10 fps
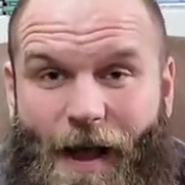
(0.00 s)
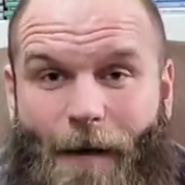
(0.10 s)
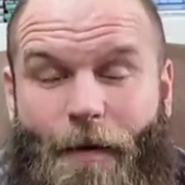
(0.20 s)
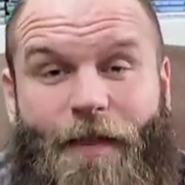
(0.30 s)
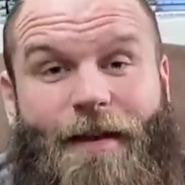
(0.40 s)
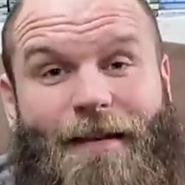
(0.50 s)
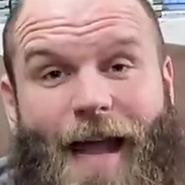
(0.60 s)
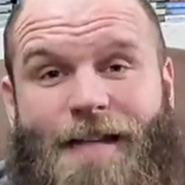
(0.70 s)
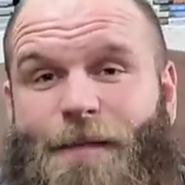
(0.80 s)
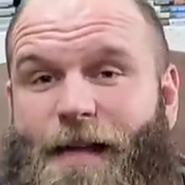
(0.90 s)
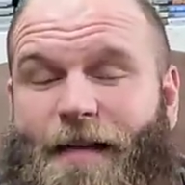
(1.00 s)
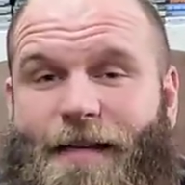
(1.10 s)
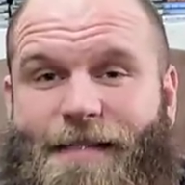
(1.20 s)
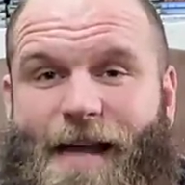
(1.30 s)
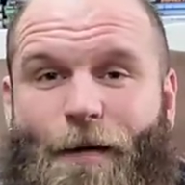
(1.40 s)
um, and then last but not
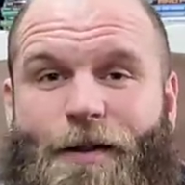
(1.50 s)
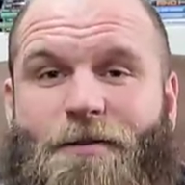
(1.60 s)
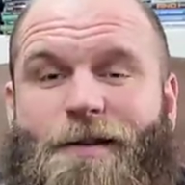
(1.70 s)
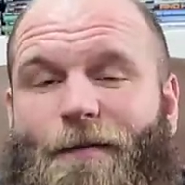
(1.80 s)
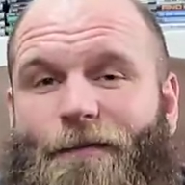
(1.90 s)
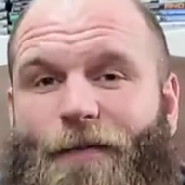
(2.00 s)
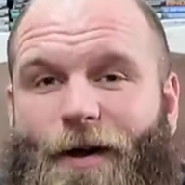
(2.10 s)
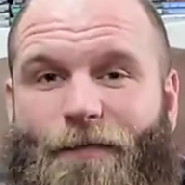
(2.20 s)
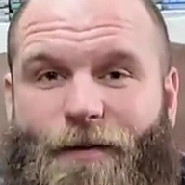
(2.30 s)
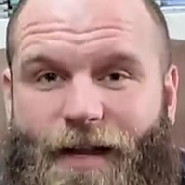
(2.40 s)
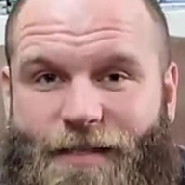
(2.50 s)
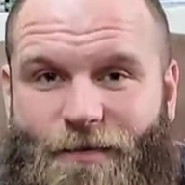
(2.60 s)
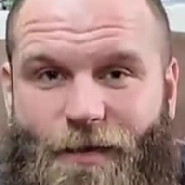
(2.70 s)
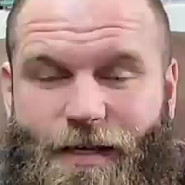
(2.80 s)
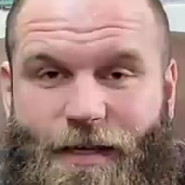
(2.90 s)
least, I want to do something fun for
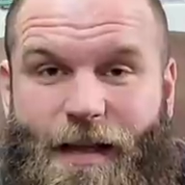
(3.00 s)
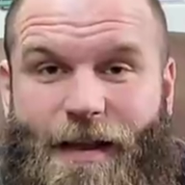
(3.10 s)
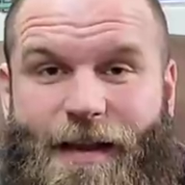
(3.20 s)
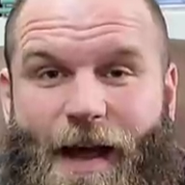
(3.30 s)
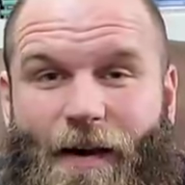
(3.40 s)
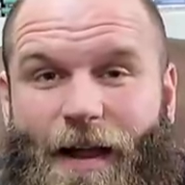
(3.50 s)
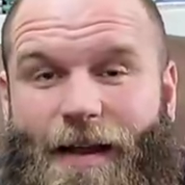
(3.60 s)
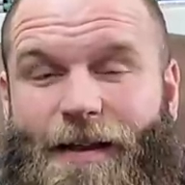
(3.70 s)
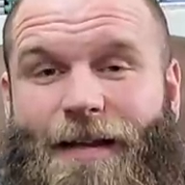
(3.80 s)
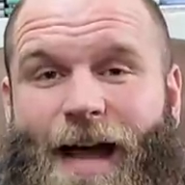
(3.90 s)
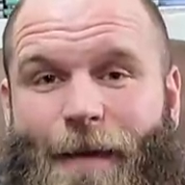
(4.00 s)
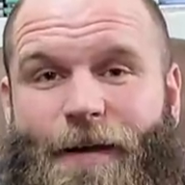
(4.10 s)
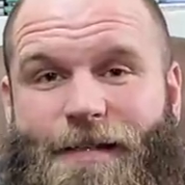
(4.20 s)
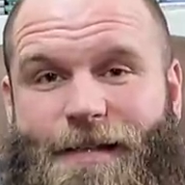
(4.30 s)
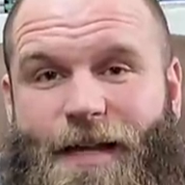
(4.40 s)
next week. Now, in the
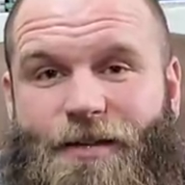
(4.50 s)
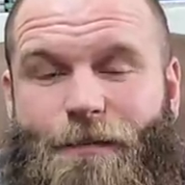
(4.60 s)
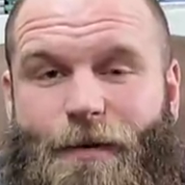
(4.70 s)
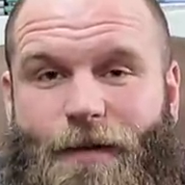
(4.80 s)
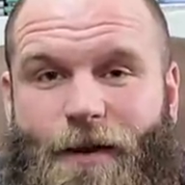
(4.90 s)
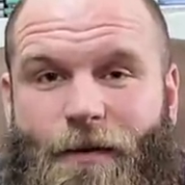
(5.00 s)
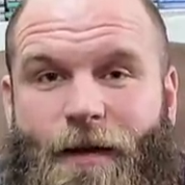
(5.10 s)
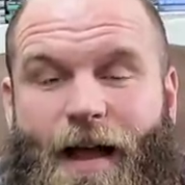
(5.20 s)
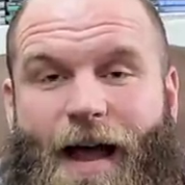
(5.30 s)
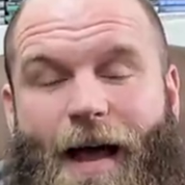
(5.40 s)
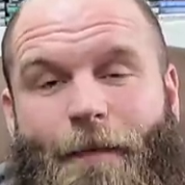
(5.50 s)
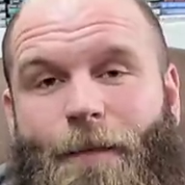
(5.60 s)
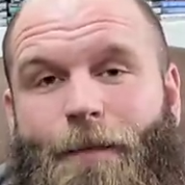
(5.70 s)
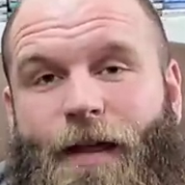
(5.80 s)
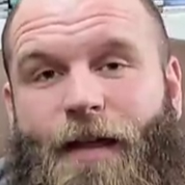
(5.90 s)
comment section below, I'm going
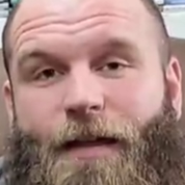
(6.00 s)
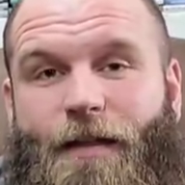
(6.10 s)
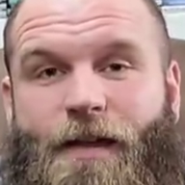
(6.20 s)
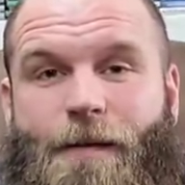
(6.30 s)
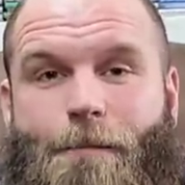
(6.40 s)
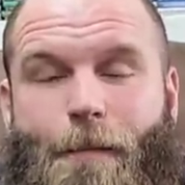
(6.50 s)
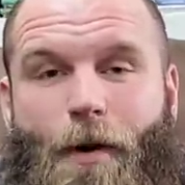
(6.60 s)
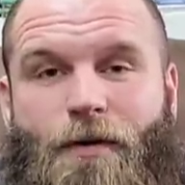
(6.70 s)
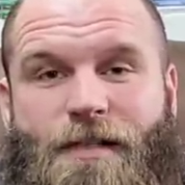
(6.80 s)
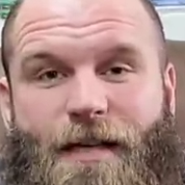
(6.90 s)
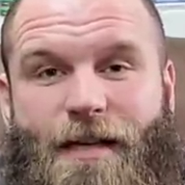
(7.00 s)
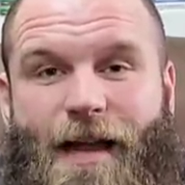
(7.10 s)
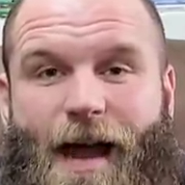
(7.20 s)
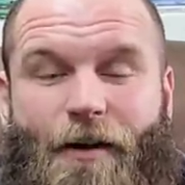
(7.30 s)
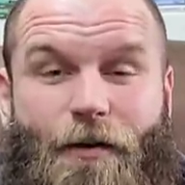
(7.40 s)
to pick the most
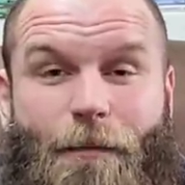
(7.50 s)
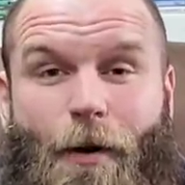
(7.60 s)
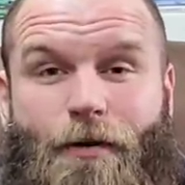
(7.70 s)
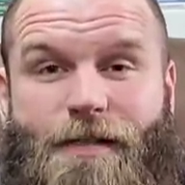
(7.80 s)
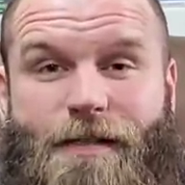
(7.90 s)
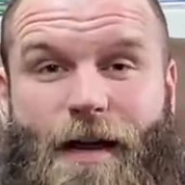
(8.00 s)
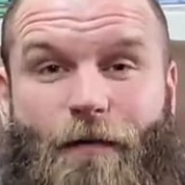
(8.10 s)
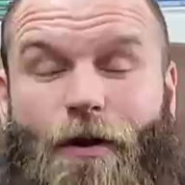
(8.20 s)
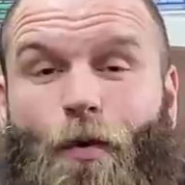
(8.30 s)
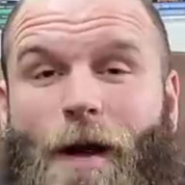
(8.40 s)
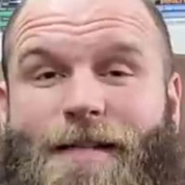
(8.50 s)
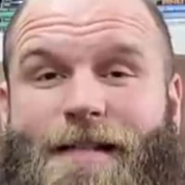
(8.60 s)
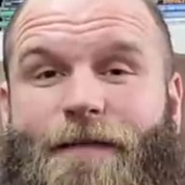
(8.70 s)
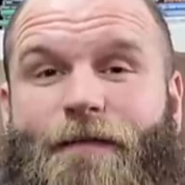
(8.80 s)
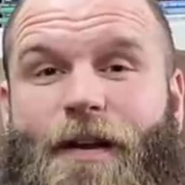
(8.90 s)
or the most uh,
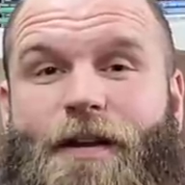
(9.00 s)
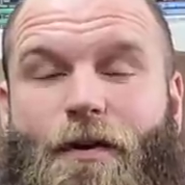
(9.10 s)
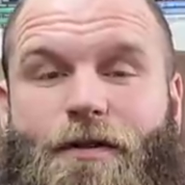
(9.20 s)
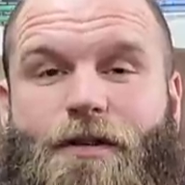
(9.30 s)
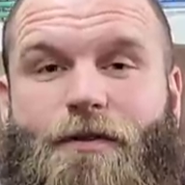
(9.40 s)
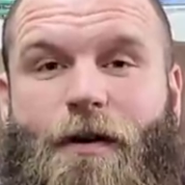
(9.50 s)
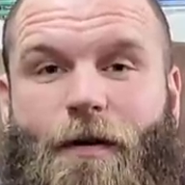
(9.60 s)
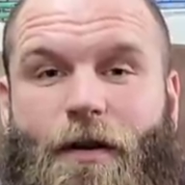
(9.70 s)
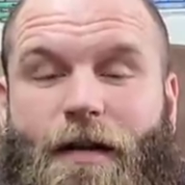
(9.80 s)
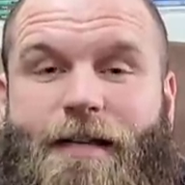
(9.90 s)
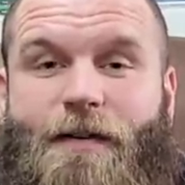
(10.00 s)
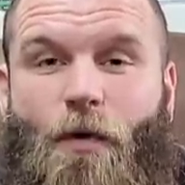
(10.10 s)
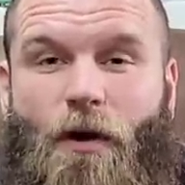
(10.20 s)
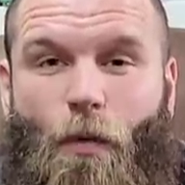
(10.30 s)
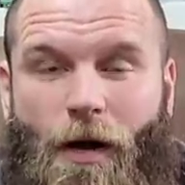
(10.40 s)
requested video to do a collecting
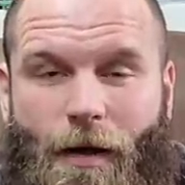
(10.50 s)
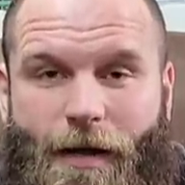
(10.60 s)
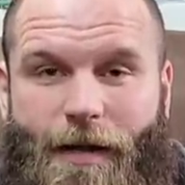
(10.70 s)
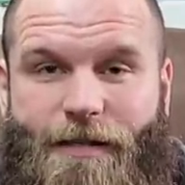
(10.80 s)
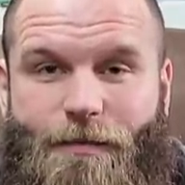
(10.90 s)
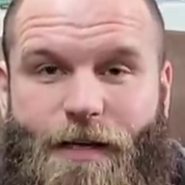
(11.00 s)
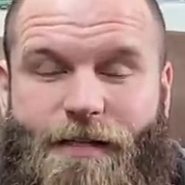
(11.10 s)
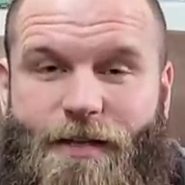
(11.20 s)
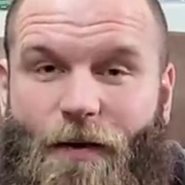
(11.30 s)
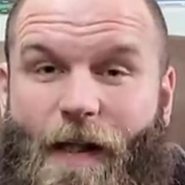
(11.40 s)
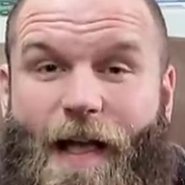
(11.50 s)
101 on next week. So